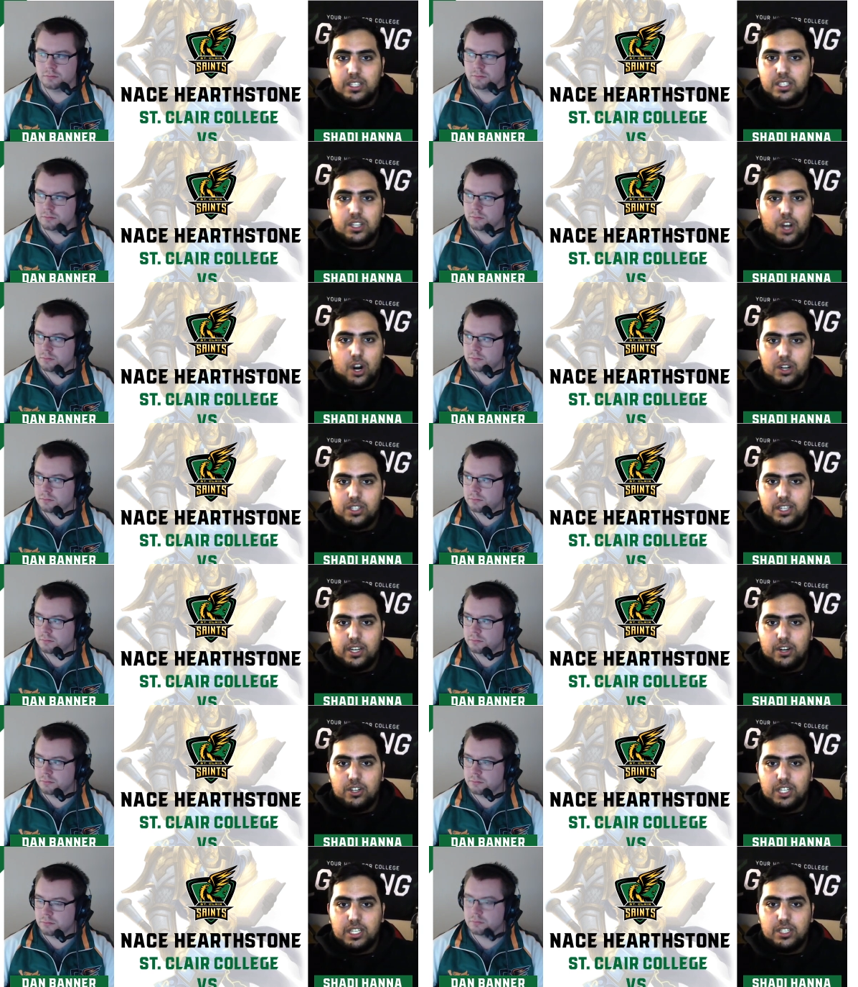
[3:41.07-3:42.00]
Speaker 1: card
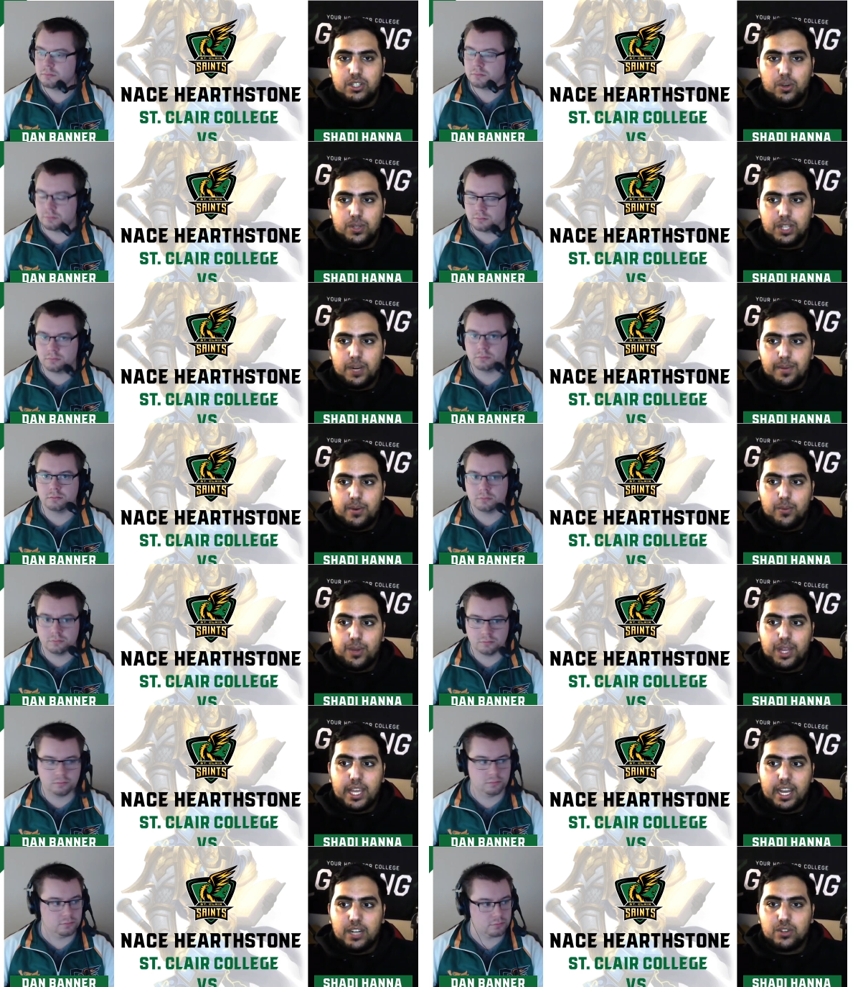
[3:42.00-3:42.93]
synergies. So it's going to be
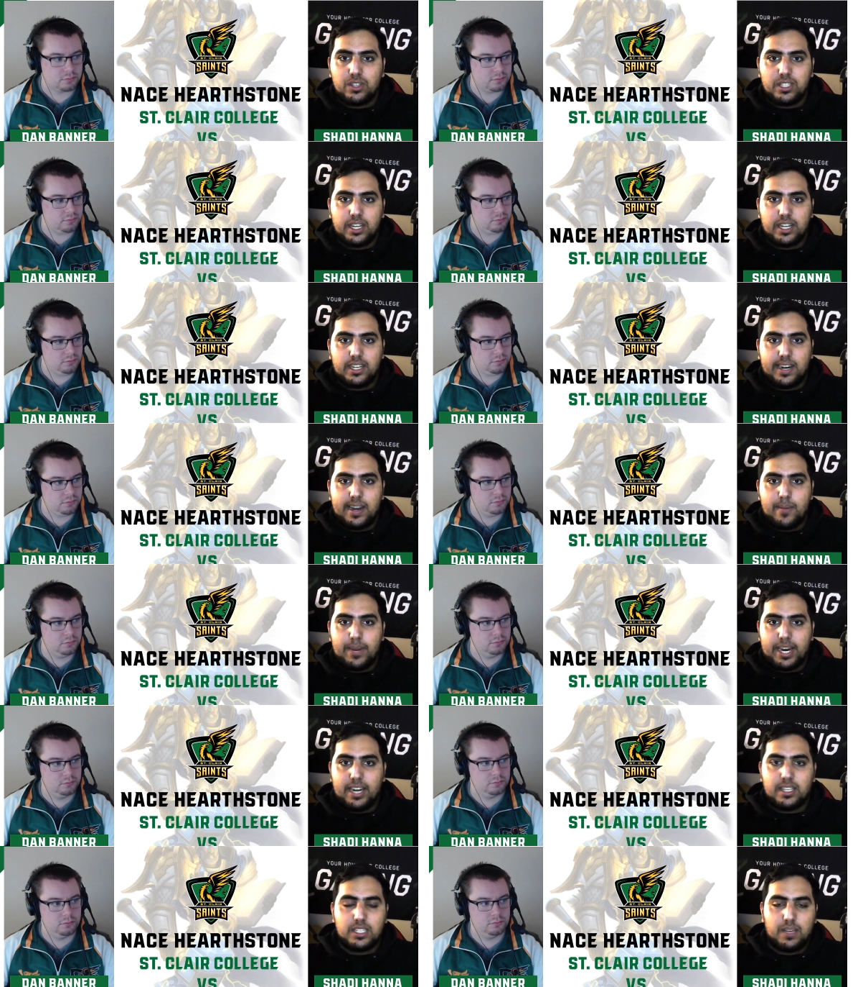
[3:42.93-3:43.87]
really interesting the dynamic,
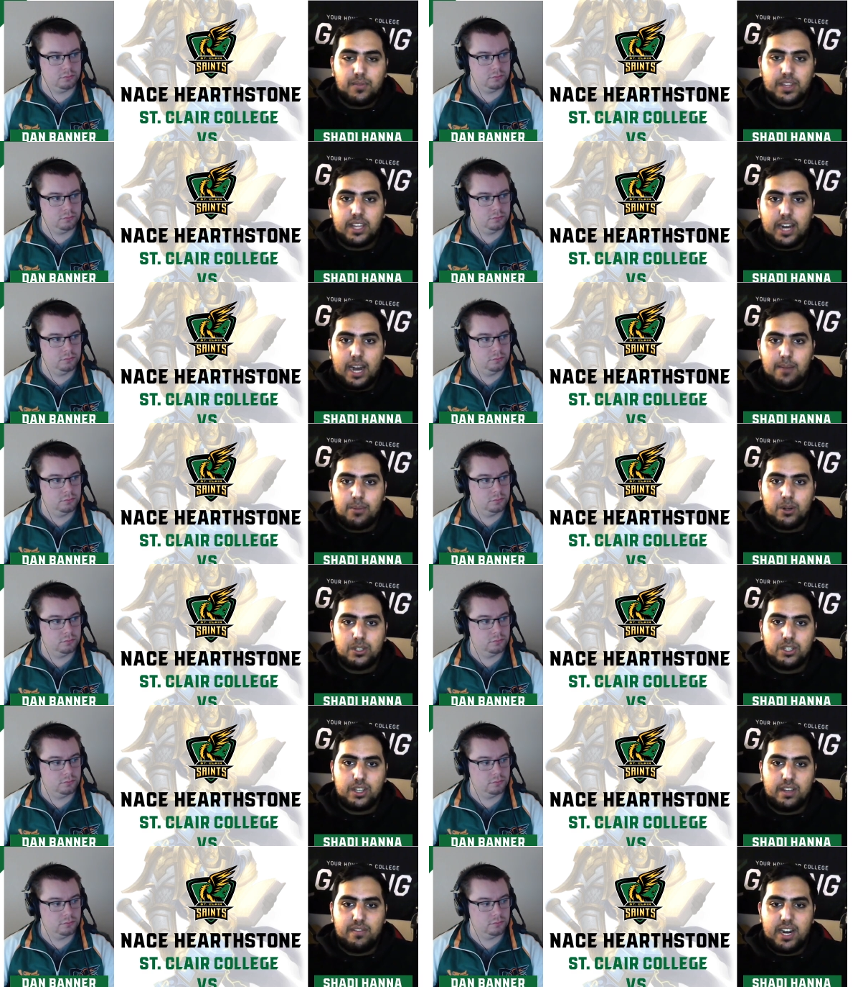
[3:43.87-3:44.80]
and it's something that I'm
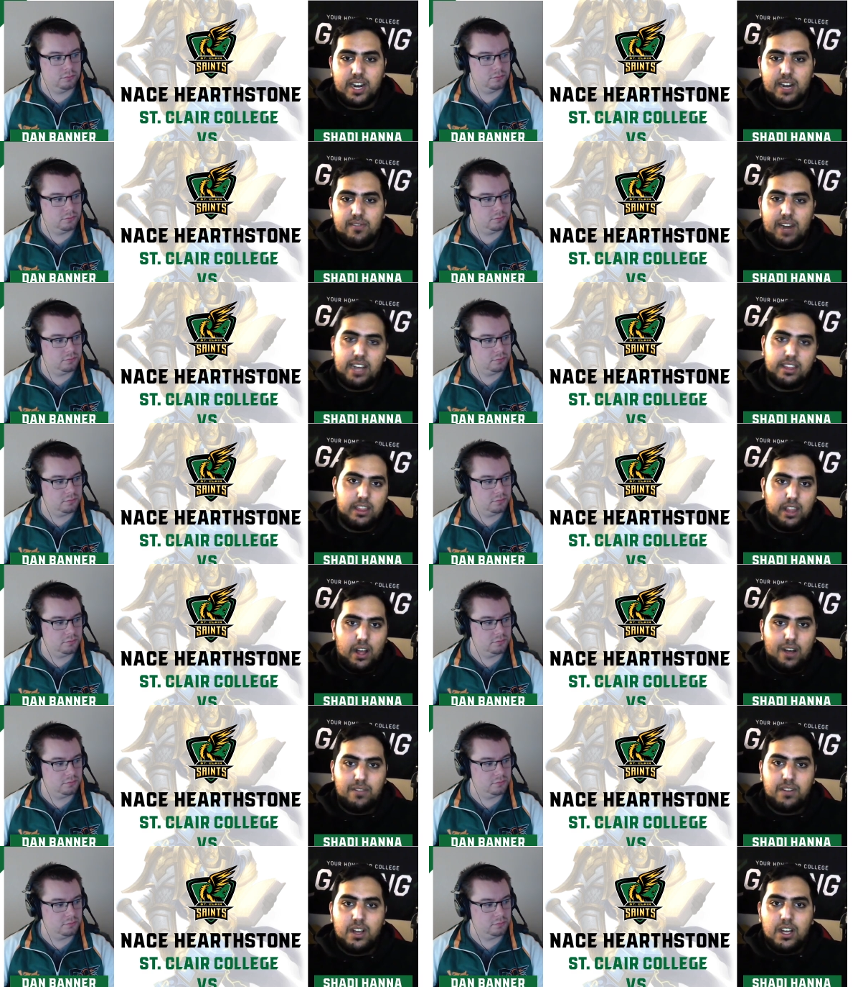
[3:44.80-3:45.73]
personally a fan of. I
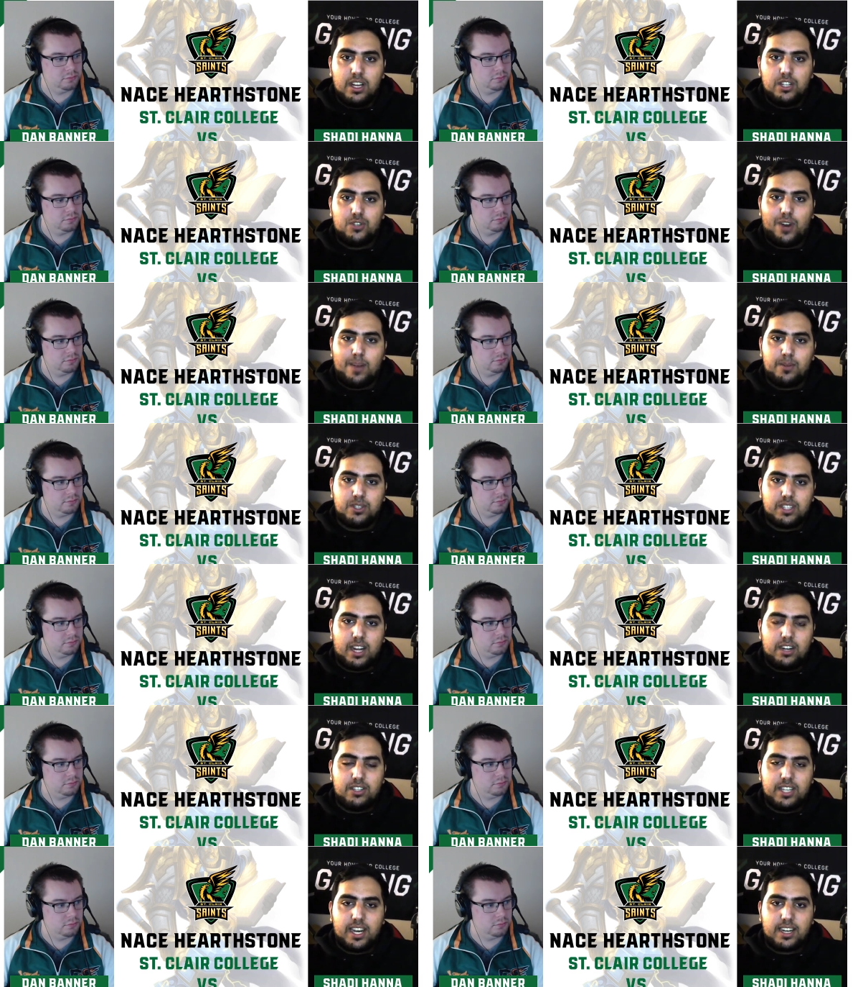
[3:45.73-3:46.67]
love tribal
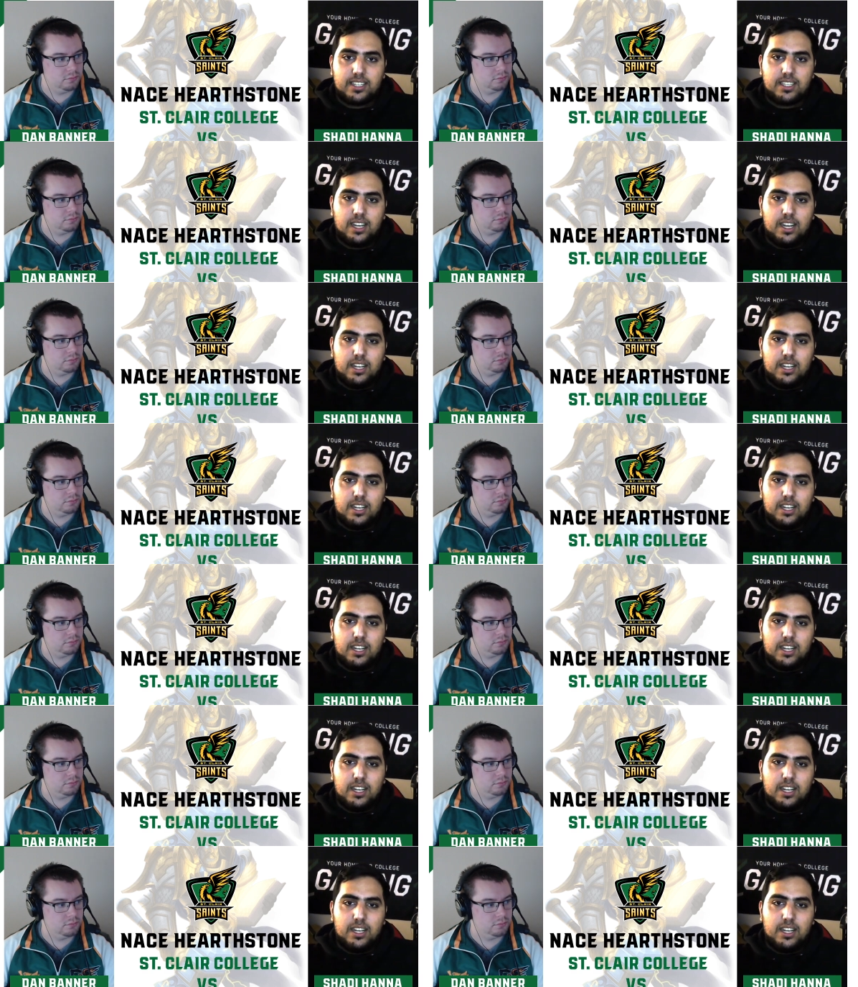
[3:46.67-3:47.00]
style decks.